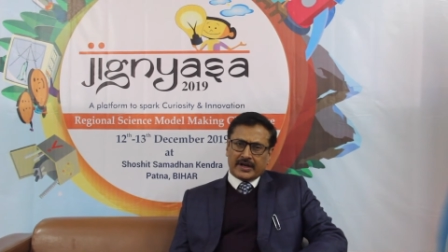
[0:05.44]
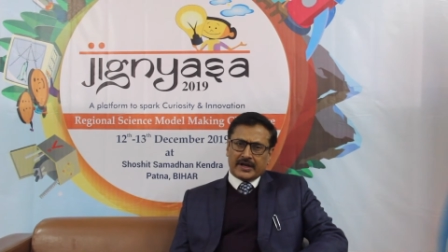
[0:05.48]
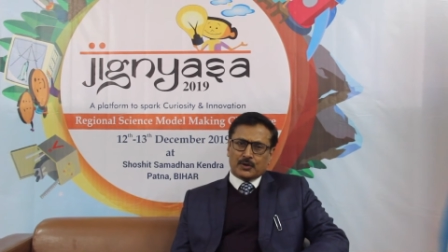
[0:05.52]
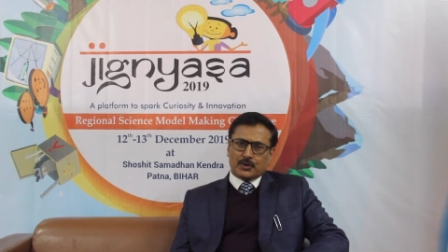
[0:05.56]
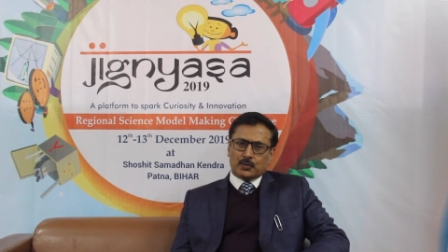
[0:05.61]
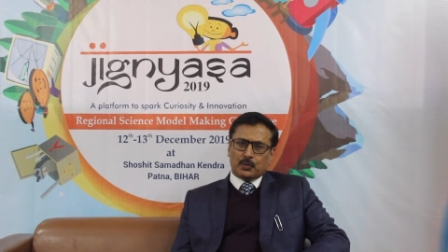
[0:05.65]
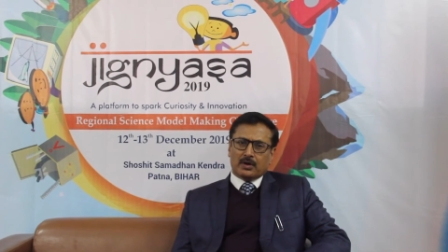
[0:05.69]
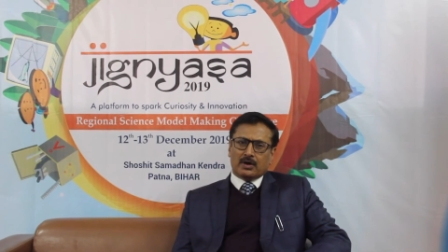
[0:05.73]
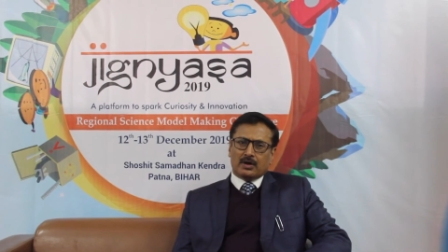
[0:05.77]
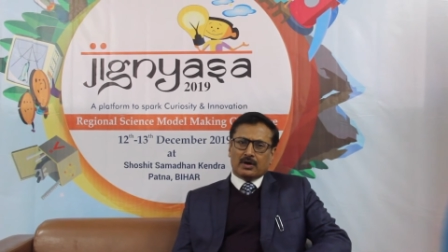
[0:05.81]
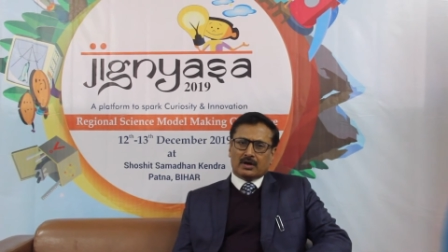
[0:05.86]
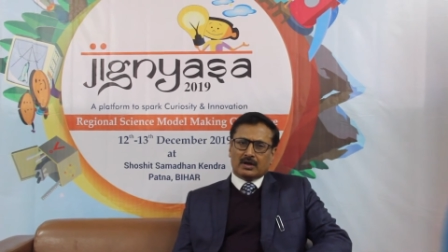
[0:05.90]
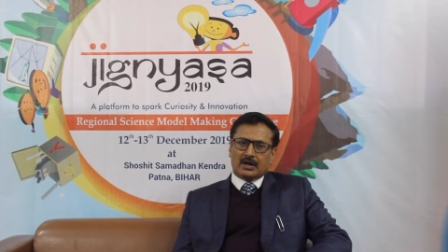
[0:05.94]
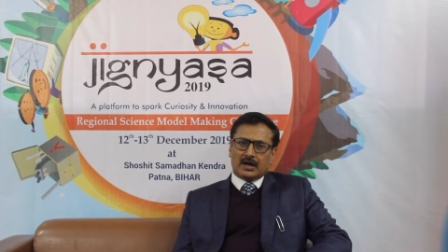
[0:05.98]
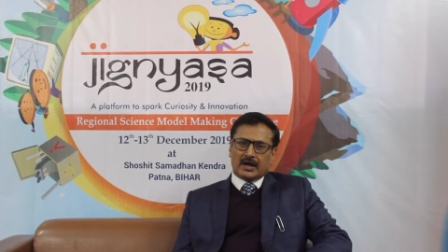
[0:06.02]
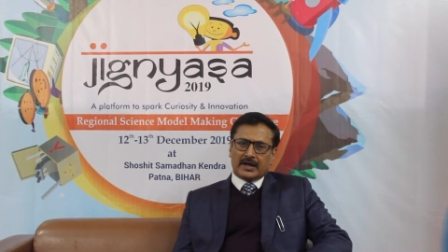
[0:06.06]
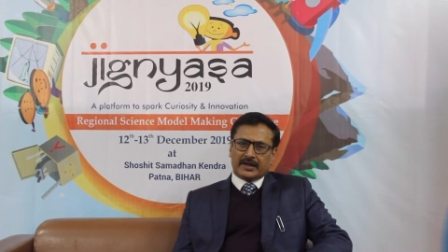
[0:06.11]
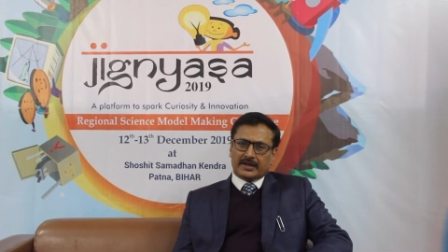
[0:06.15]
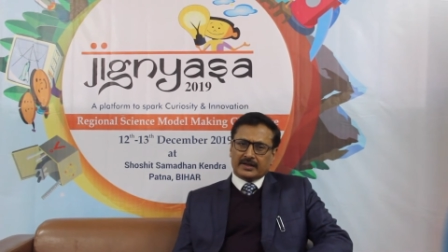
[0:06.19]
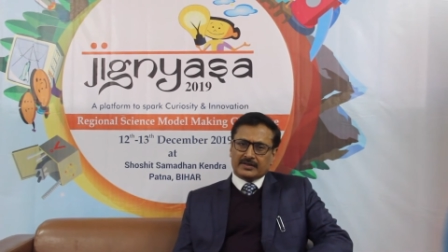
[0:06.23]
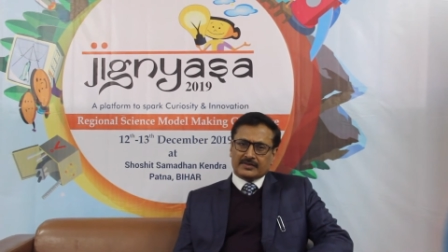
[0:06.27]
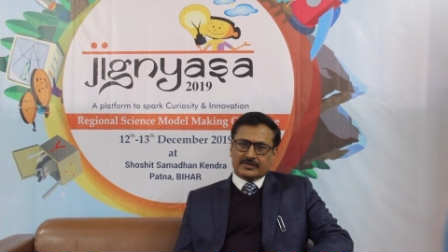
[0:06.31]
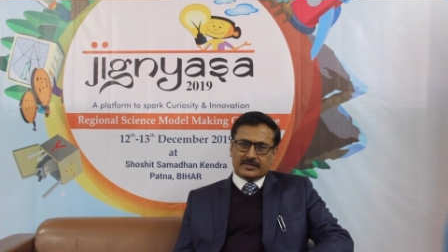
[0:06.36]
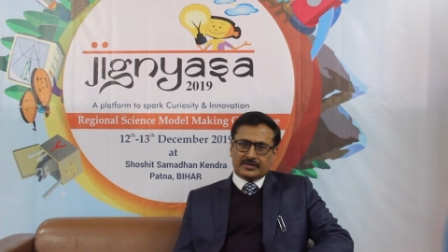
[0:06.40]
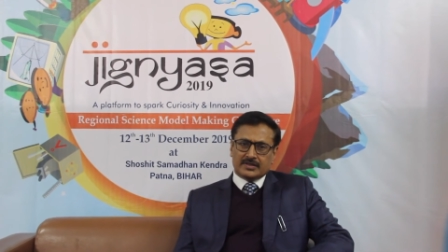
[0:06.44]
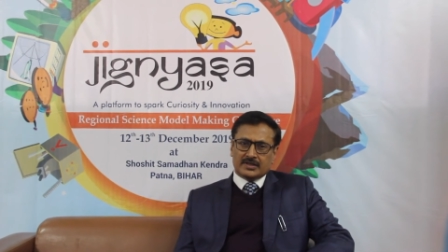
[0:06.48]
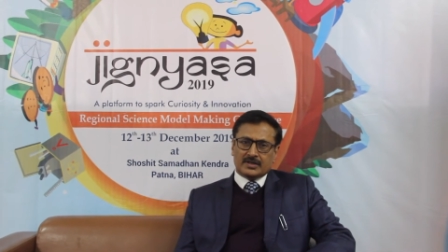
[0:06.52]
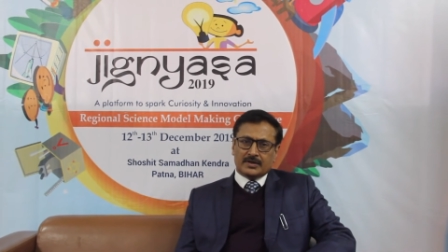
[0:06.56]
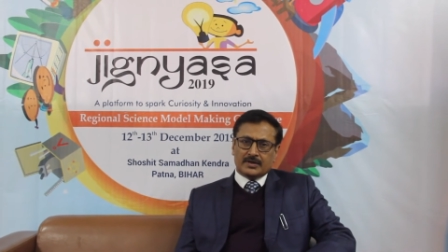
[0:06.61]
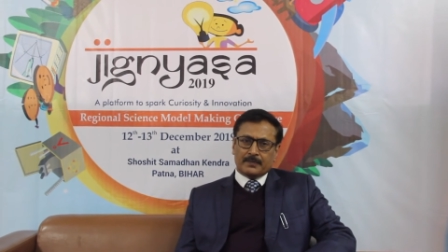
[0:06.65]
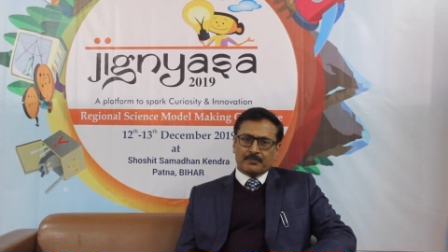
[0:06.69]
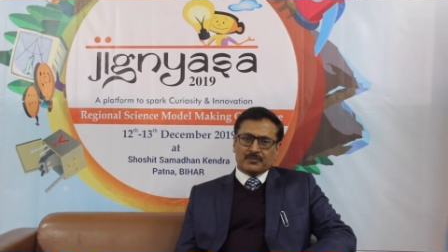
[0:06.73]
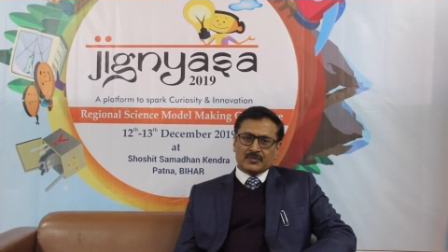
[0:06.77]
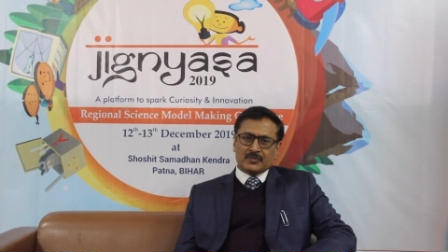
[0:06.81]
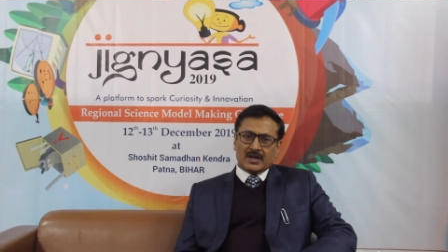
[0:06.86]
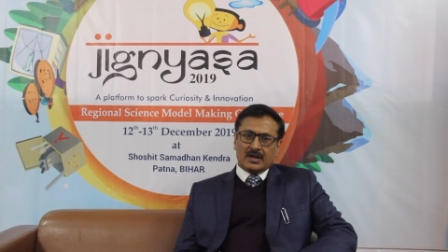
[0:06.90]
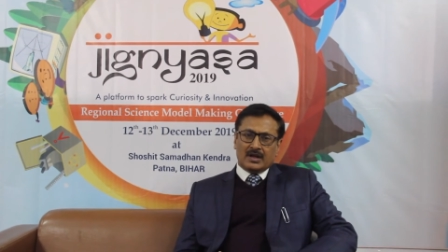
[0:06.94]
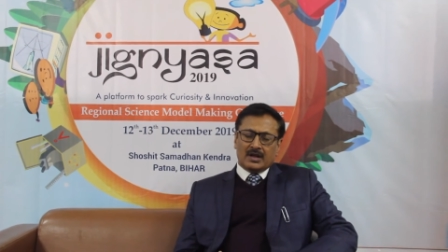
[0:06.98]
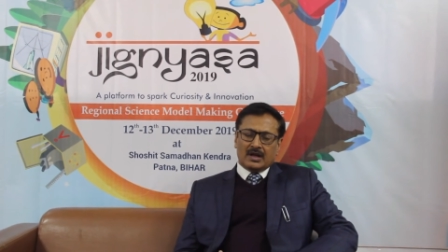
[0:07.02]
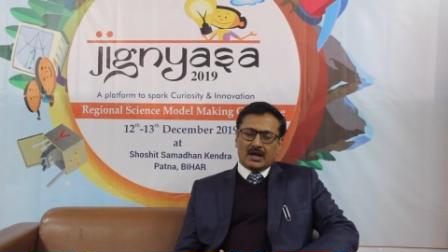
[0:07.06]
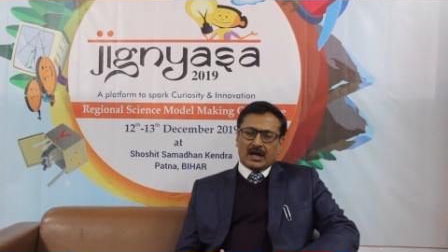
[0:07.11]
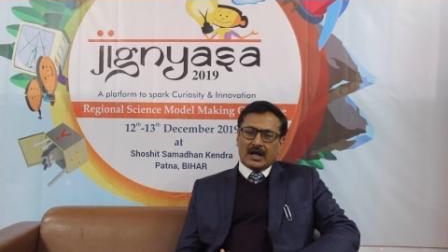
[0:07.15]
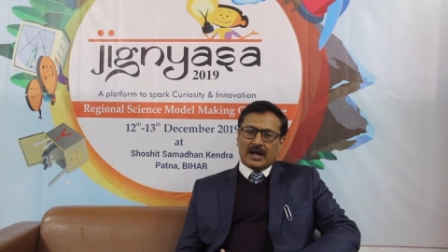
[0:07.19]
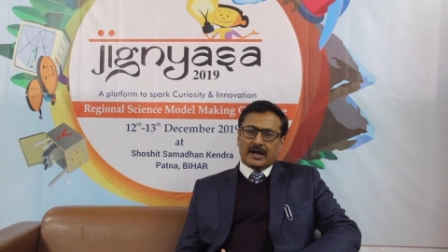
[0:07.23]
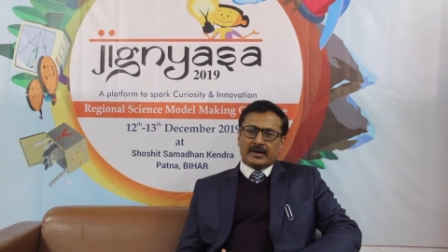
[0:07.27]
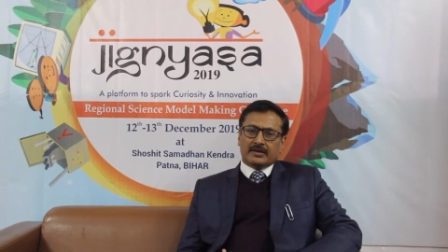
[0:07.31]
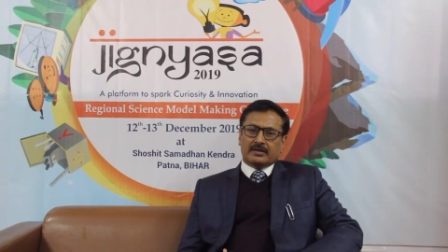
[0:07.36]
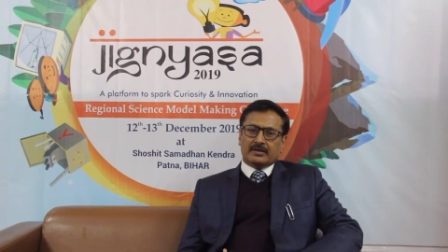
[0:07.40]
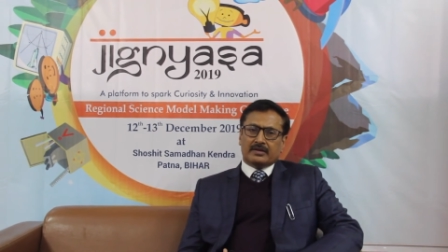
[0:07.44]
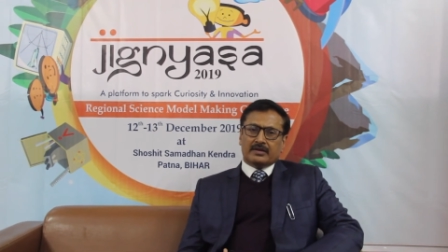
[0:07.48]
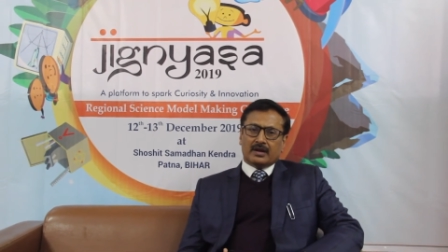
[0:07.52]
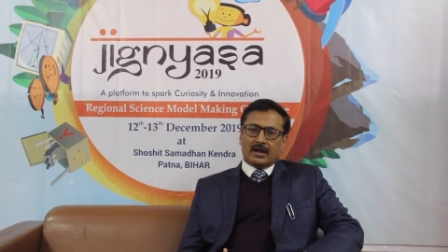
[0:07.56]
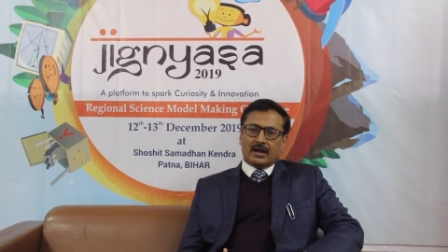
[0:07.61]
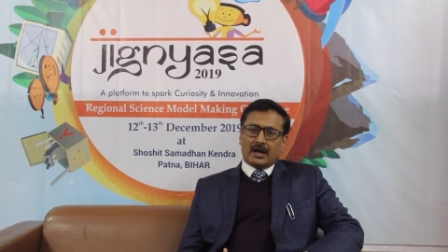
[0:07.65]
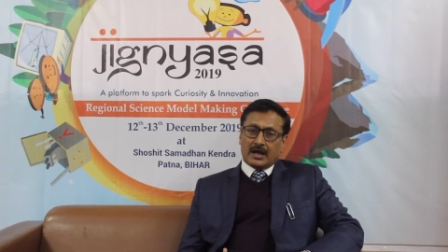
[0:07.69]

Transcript: great work, I can see, and